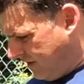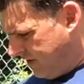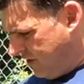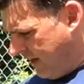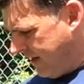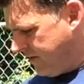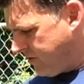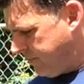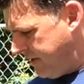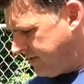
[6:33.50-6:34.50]
And you got to get
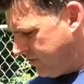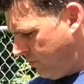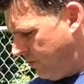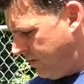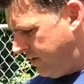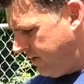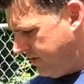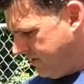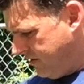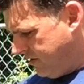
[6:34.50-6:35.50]
your piece of wood
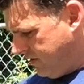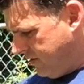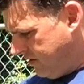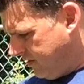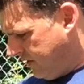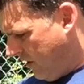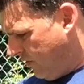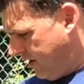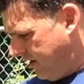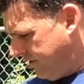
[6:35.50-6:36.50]
low
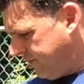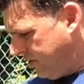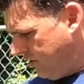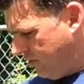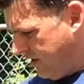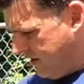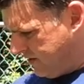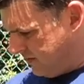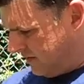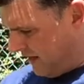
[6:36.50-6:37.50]
enough to
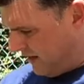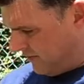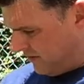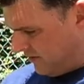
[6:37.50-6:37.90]
not